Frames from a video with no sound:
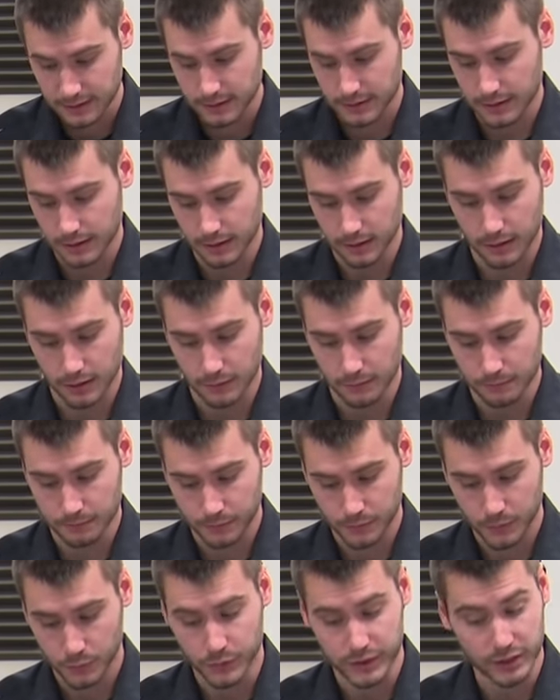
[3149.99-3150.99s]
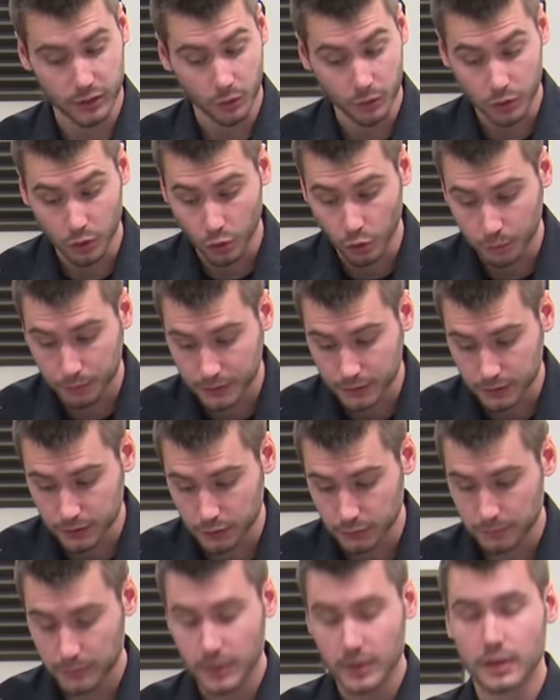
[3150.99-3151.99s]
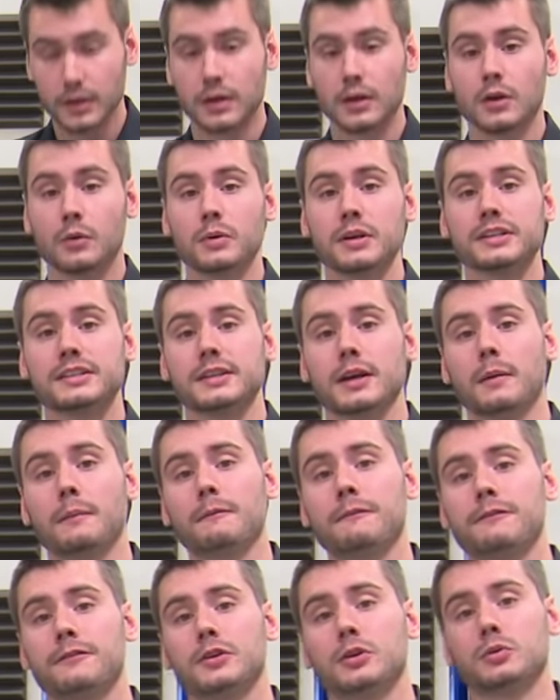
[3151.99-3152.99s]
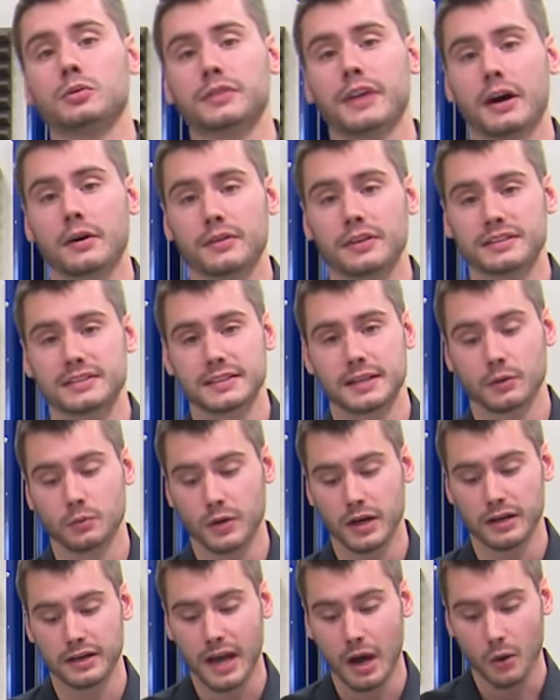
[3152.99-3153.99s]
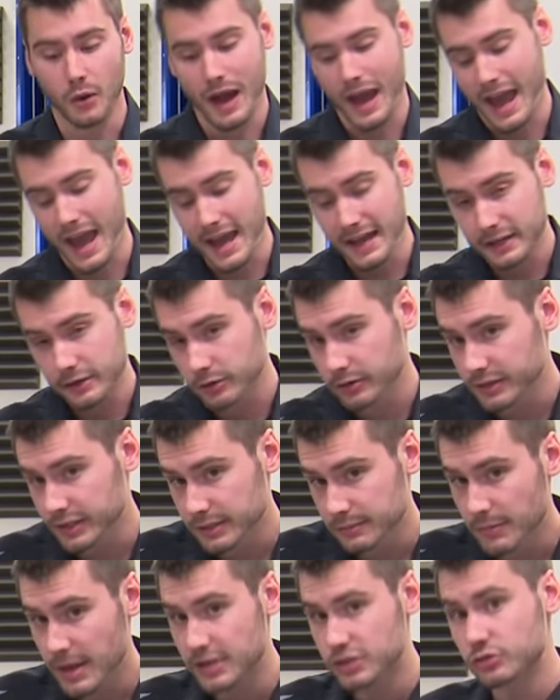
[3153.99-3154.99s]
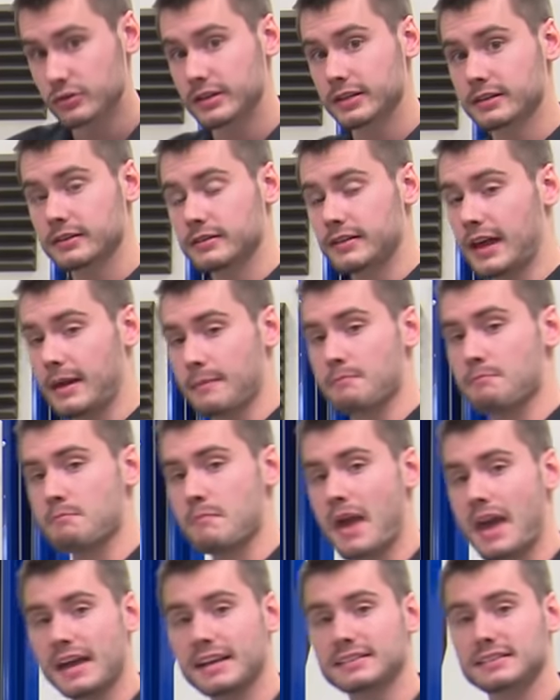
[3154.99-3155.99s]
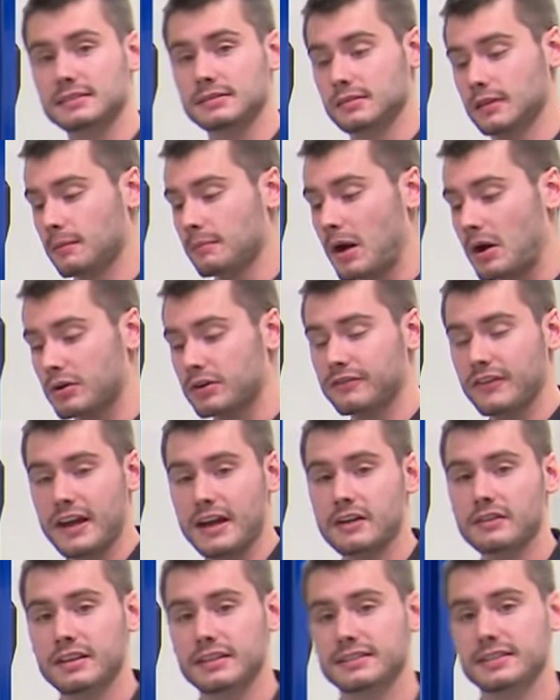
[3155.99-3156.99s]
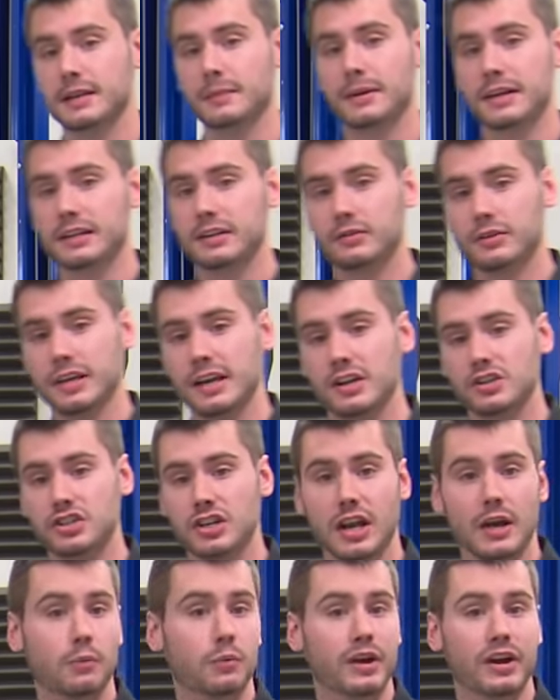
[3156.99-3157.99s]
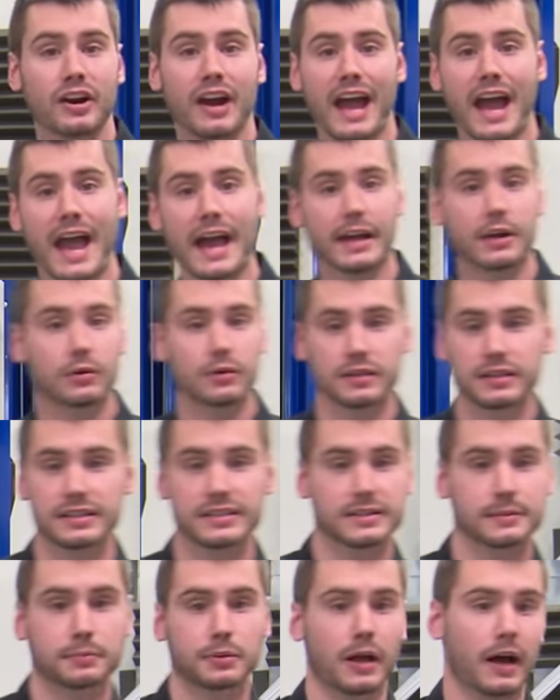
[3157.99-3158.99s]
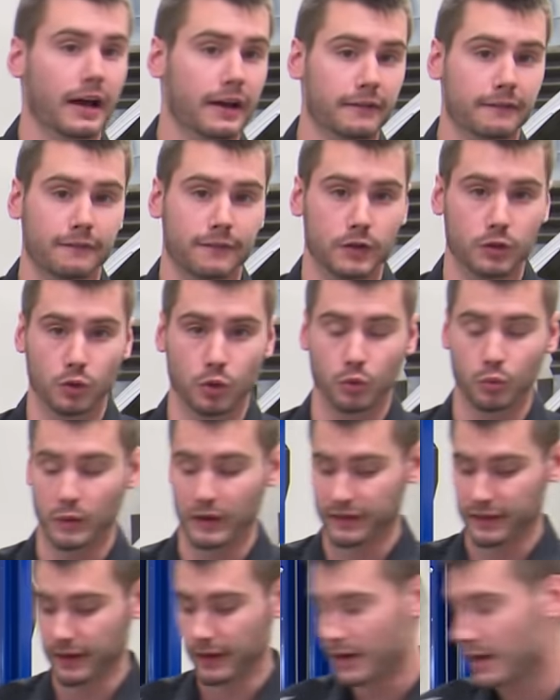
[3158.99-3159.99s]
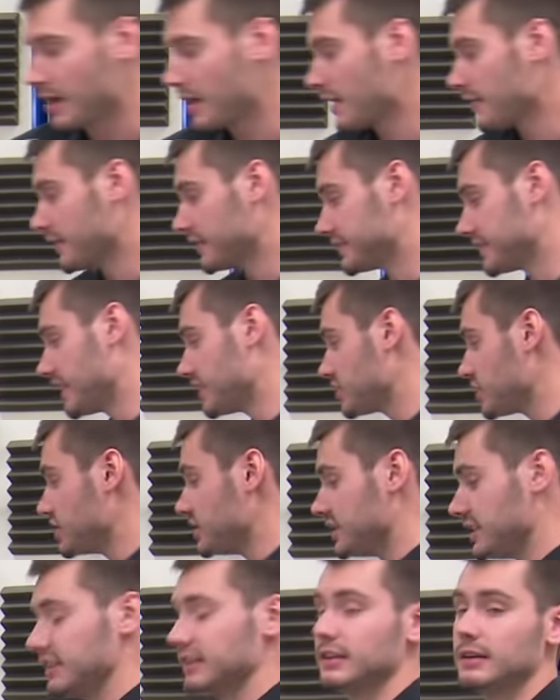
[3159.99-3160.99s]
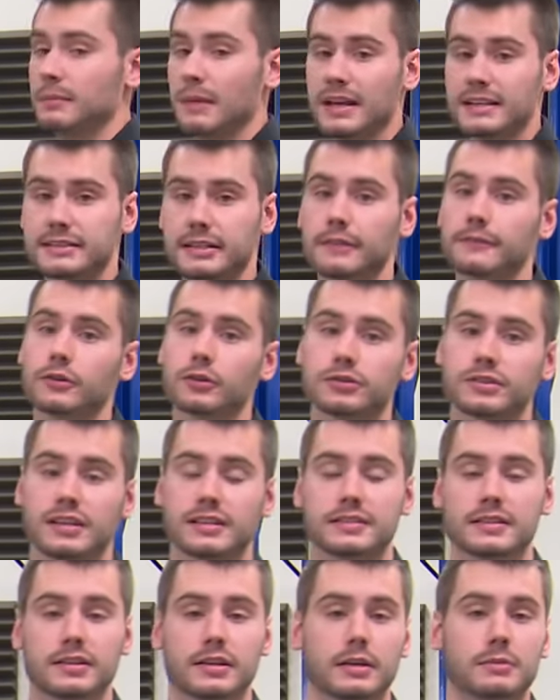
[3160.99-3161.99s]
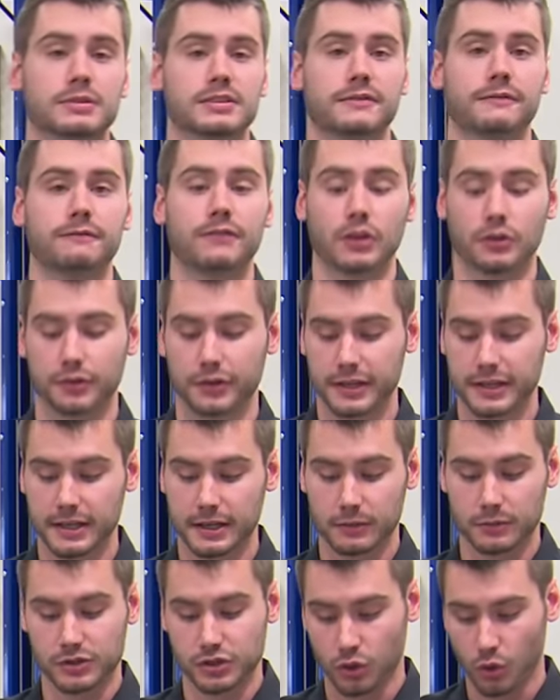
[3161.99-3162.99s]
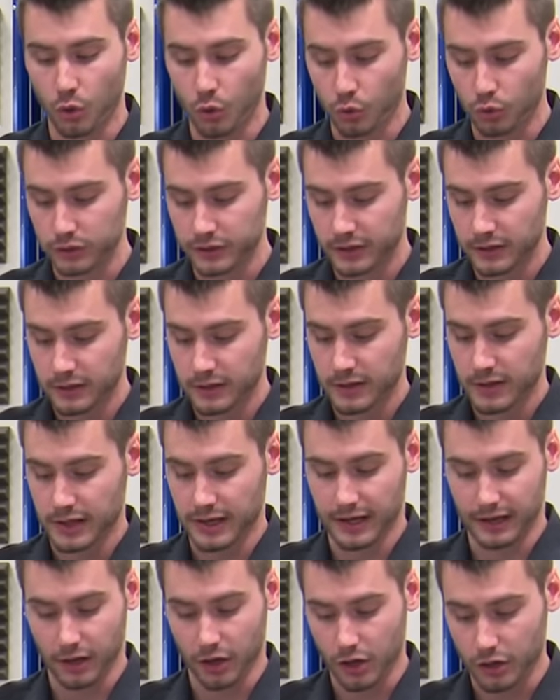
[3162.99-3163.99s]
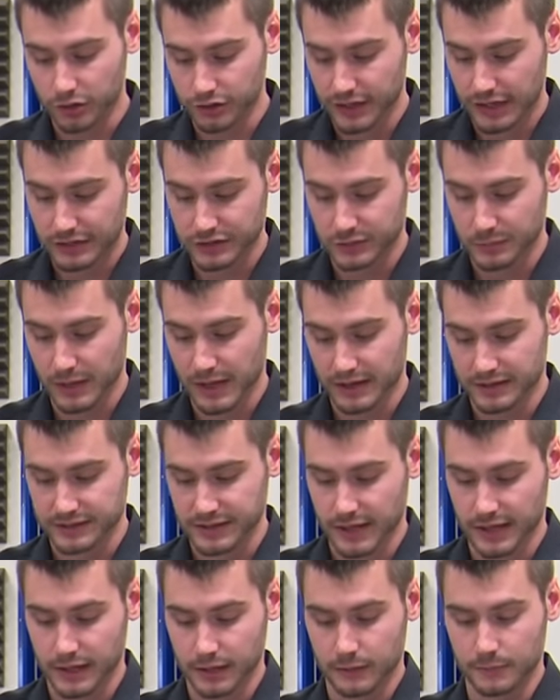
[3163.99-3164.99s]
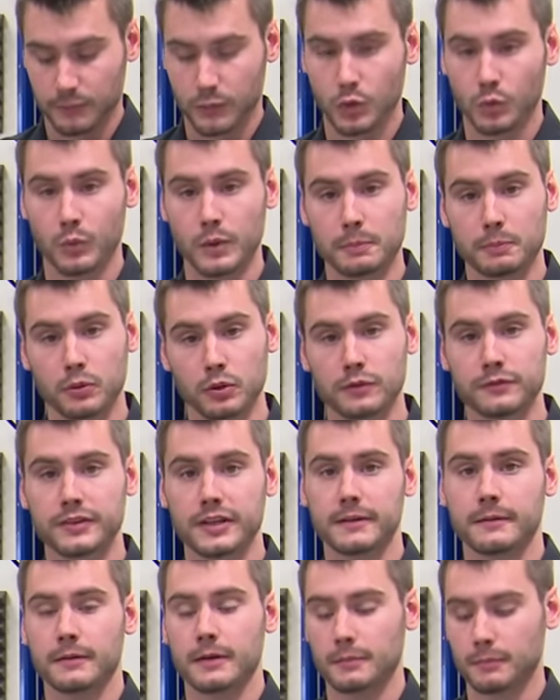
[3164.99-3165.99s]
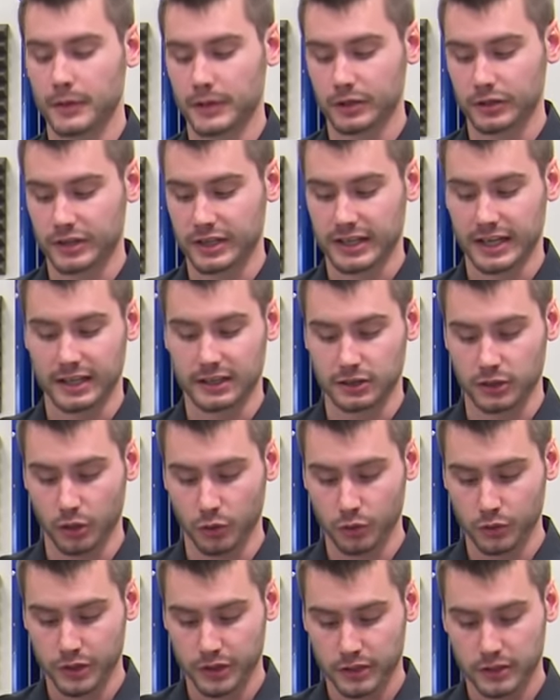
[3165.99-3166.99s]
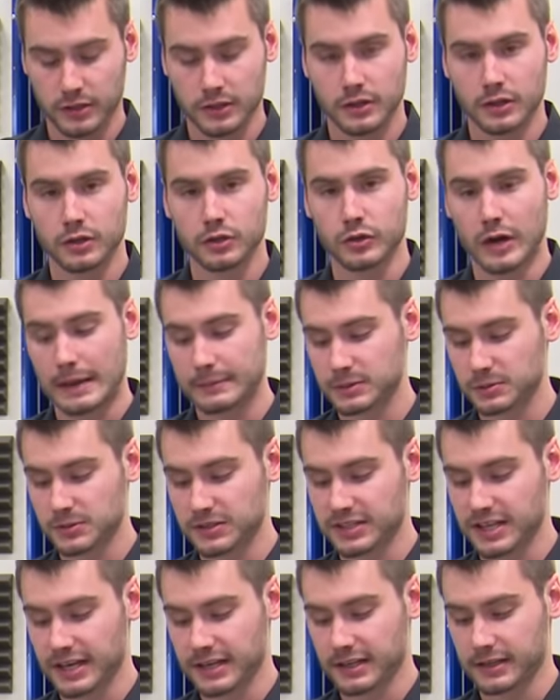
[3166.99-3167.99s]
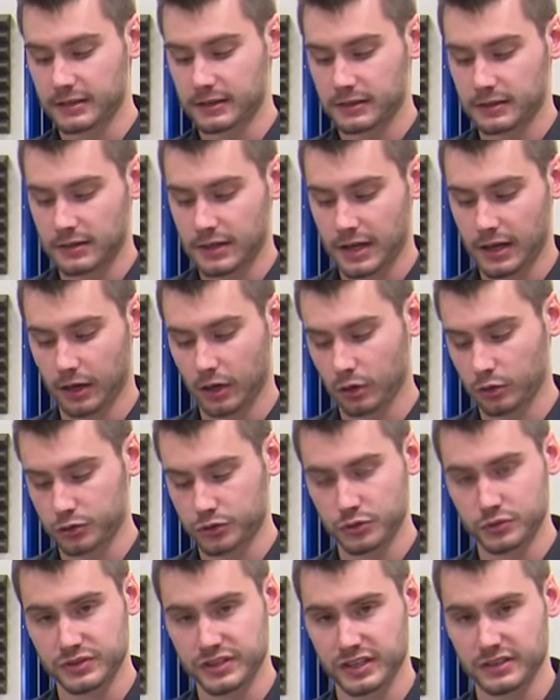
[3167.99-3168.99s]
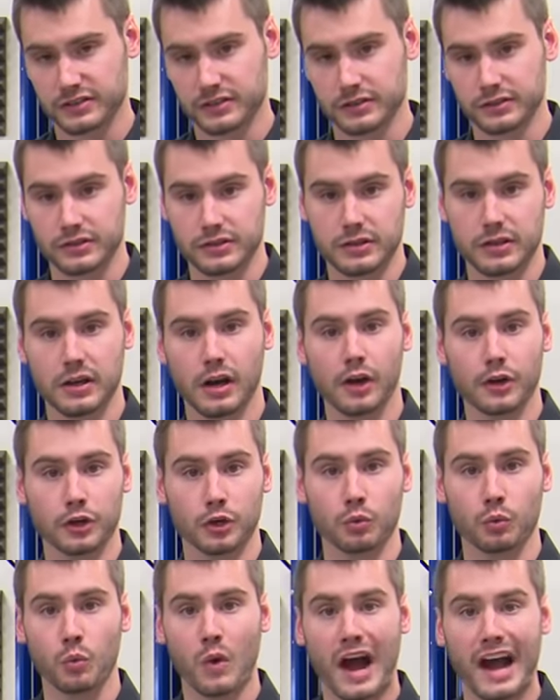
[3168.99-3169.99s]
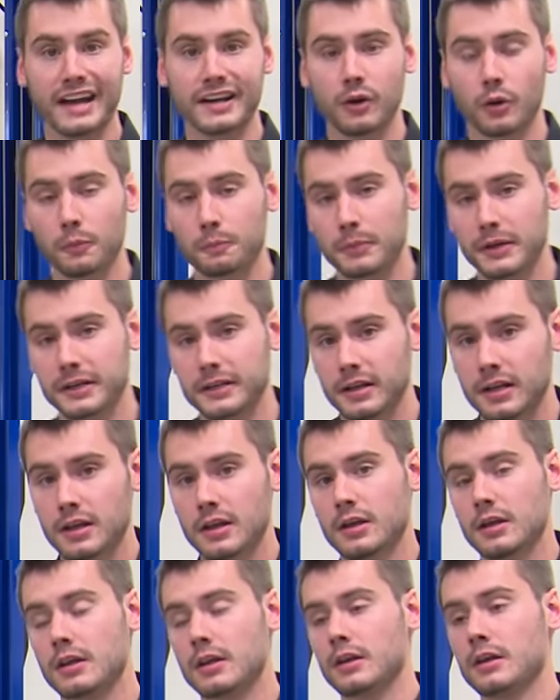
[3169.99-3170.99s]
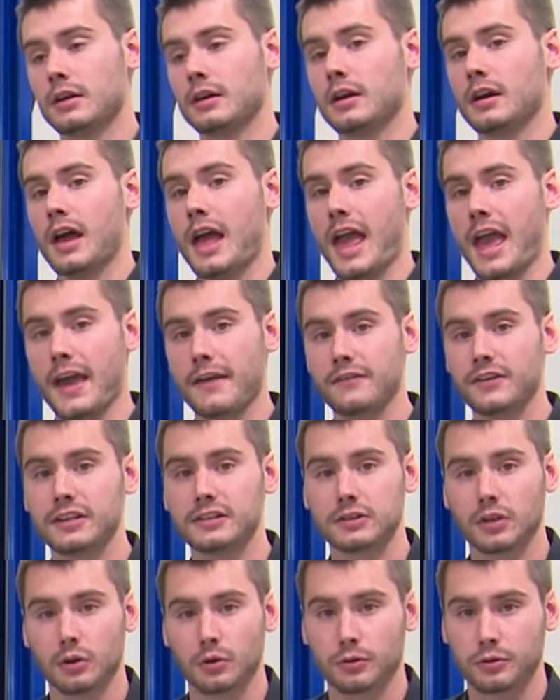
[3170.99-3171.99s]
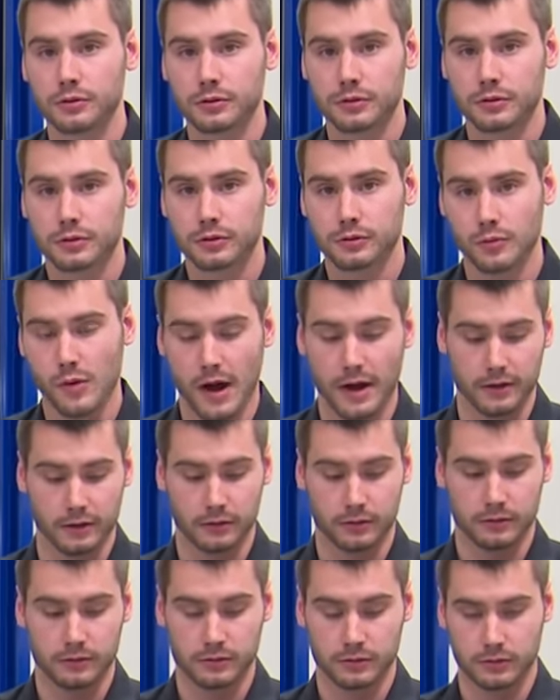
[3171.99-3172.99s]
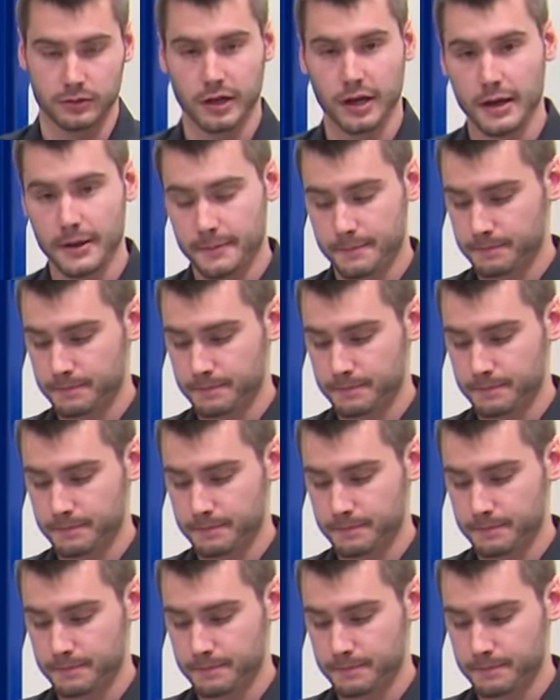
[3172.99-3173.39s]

Um, we go into open loop. We dump fuel down this thing. We are now accurately measuring that mass amount of air that's coming into the engine, and we are accurately supplying fuel with it. This engine needed a mass airflow sensor. It was filthy. It was old. It had one hundred thousand miles on it. We proved it by looking at load, grams per second, and our O two sensors under wide open, heavy load throttle, okay?